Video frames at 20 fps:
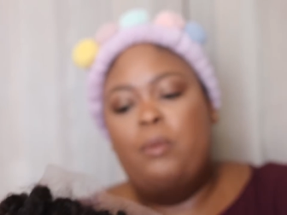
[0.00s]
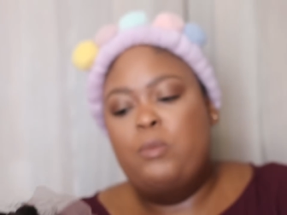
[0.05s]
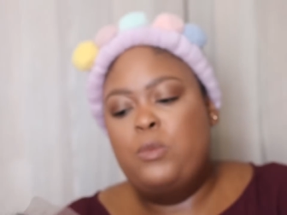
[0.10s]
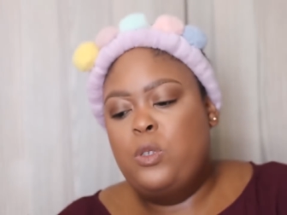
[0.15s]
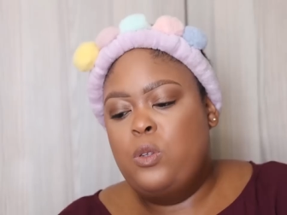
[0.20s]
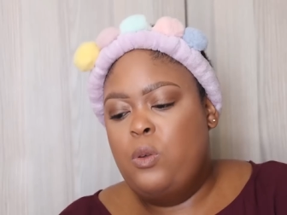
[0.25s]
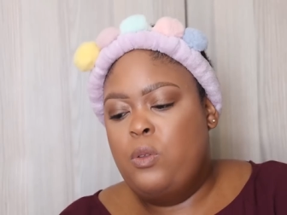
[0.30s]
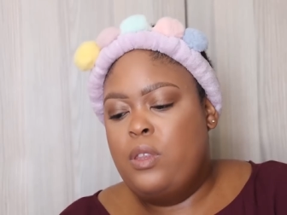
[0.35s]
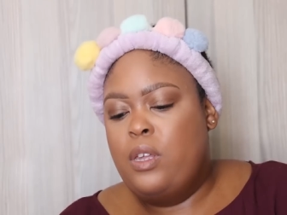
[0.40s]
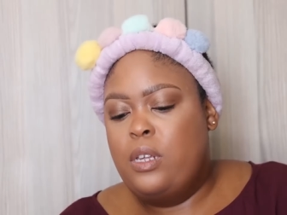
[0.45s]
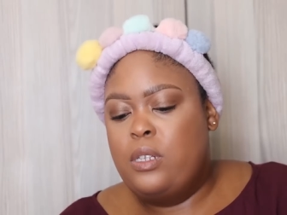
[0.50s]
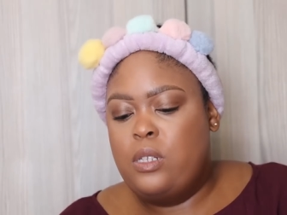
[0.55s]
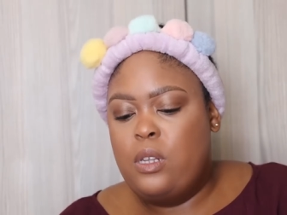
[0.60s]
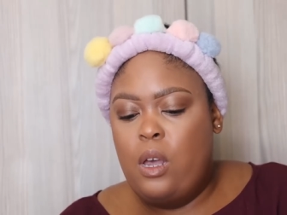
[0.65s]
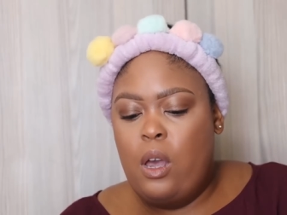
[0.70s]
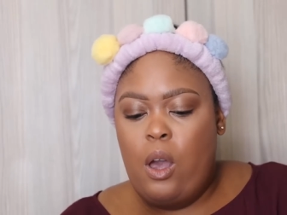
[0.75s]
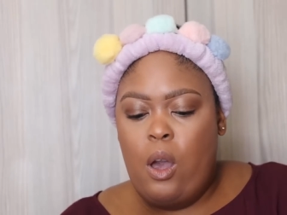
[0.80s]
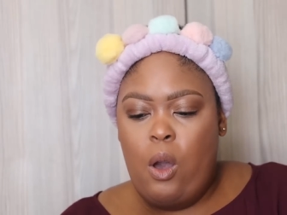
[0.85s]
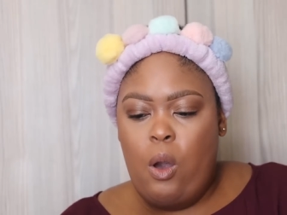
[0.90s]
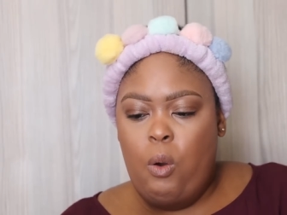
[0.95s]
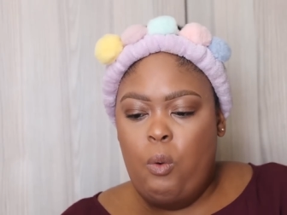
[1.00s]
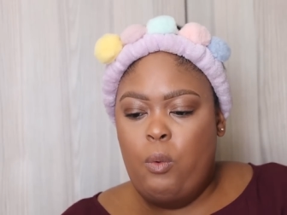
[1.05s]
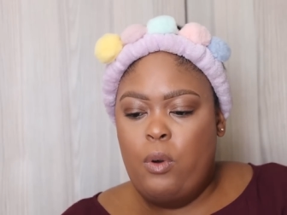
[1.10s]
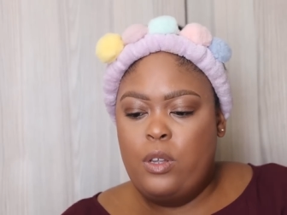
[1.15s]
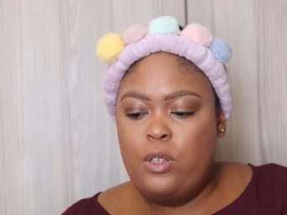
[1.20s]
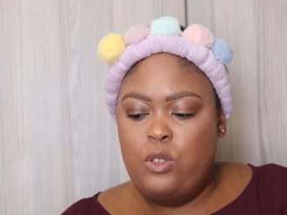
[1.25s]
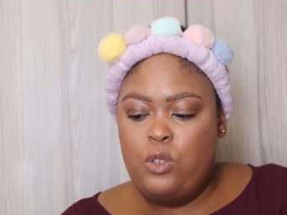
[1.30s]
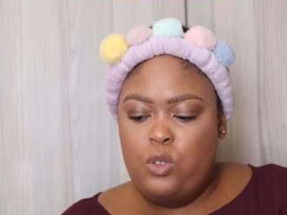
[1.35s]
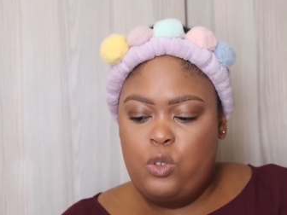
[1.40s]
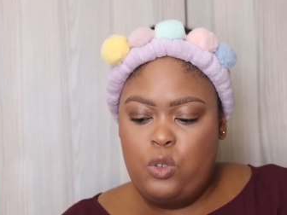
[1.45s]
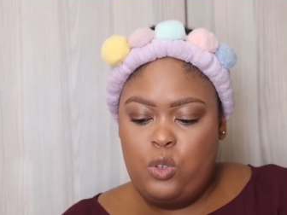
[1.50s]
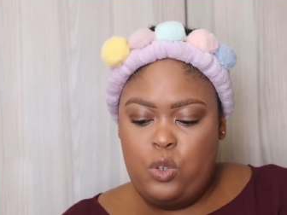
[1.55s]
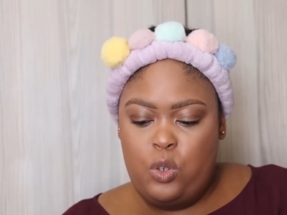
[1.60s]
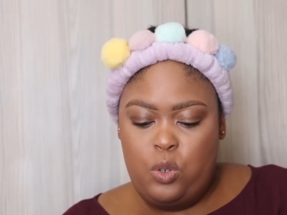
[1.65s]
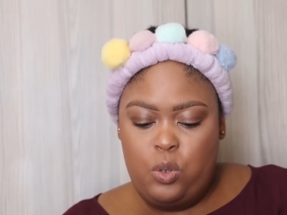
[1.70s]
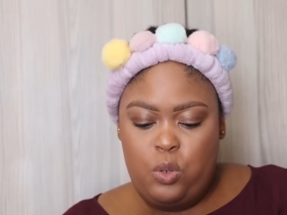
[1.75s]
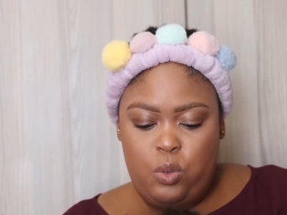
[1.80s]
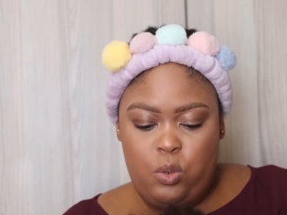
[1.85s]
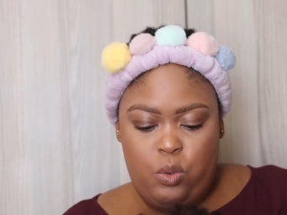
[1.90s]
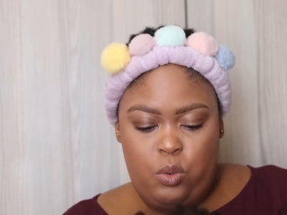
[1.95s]
them so there's one
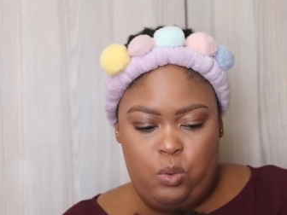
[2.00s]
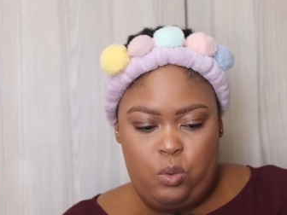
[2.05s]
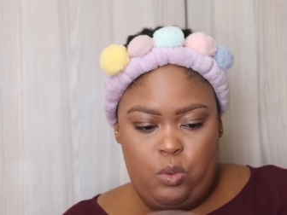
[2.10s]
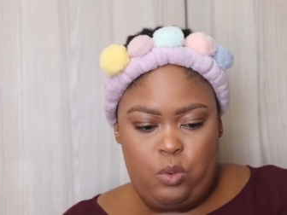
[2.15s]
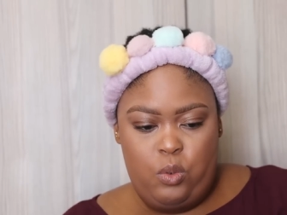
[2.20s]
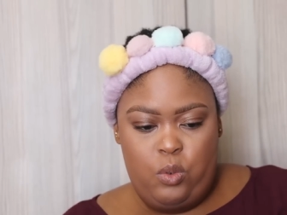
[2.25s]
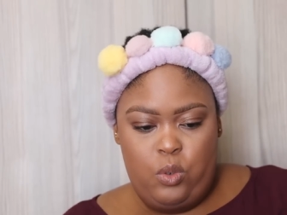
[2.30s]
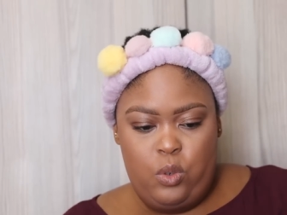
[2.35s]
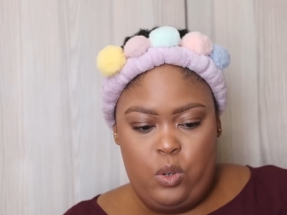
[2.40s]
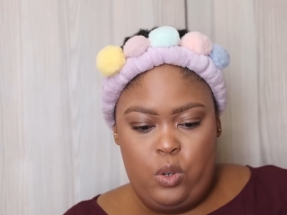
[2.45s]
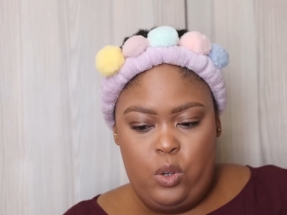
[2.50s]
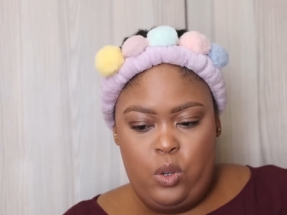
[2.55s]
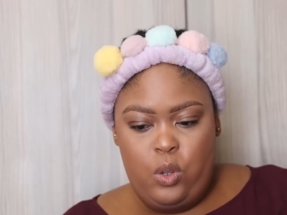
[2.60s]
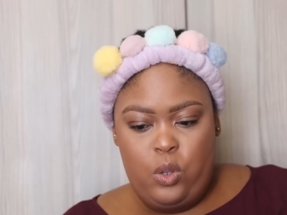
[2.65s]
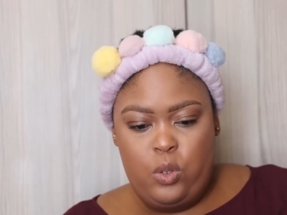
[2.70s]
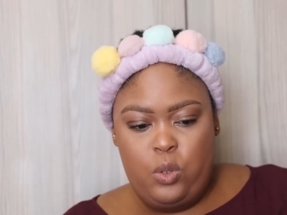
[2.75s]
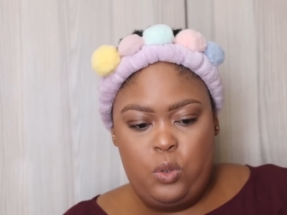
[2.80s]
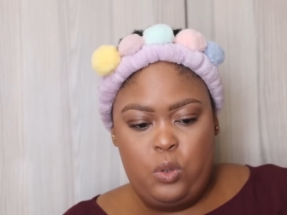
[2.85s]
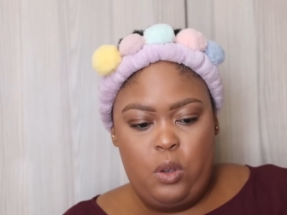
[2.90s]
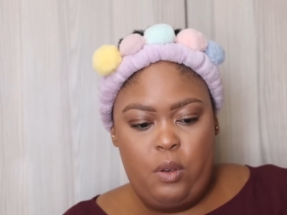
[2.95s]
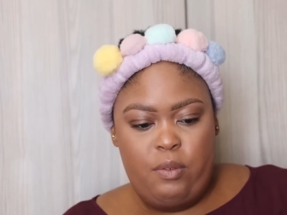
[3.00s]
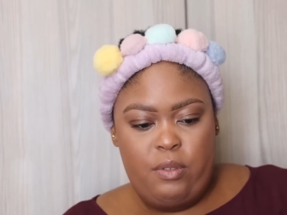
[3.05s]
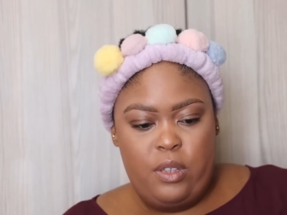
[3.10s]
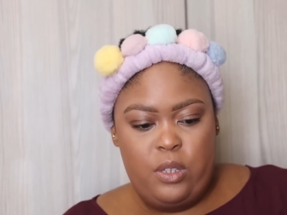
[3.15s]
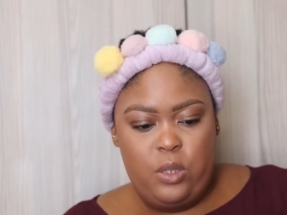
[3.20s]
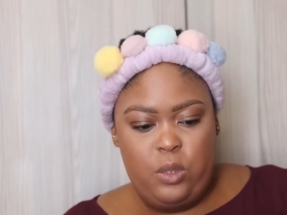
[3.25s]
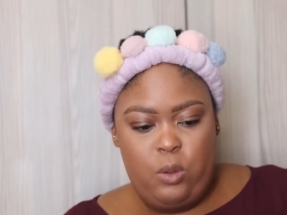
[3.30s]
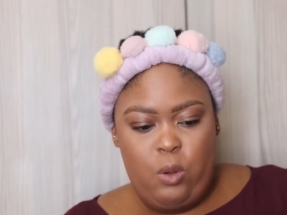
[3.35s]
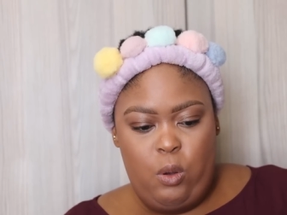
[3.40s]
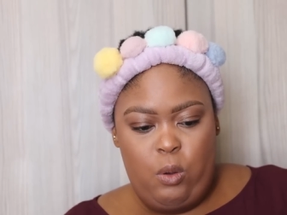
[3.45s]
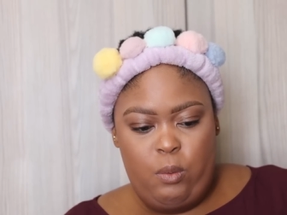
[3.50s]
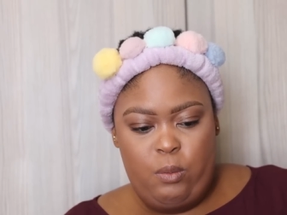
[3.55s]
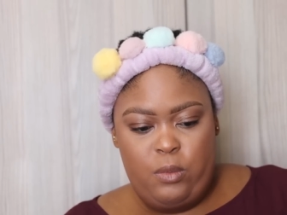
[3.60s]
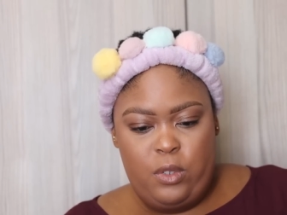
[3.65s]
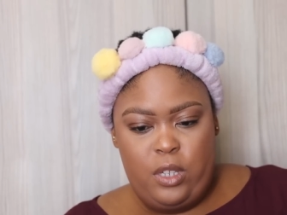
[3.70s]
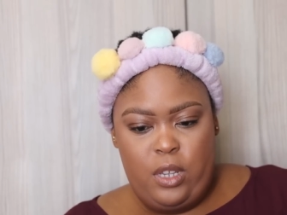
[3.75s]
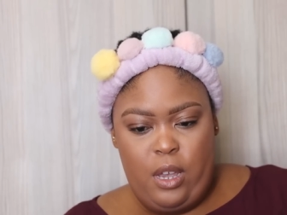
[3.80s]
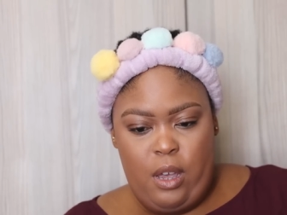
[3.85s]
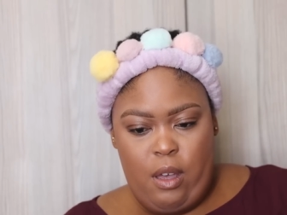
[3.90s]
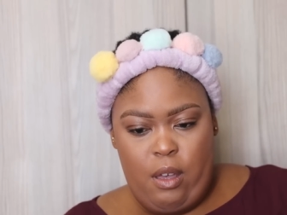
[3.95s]
two two of these
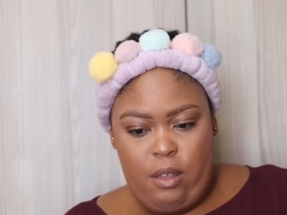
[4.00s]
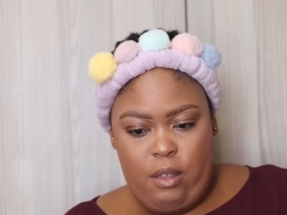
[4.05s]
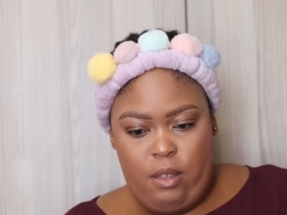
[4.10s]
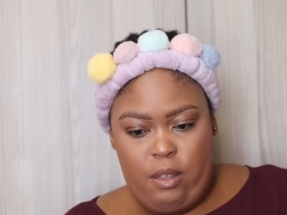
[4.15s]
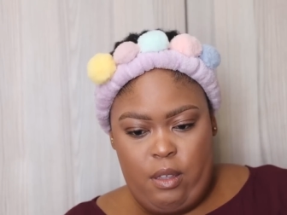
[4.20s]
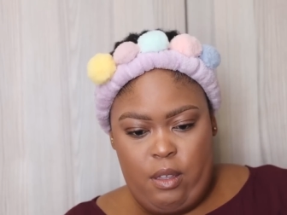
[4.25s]
combs yeah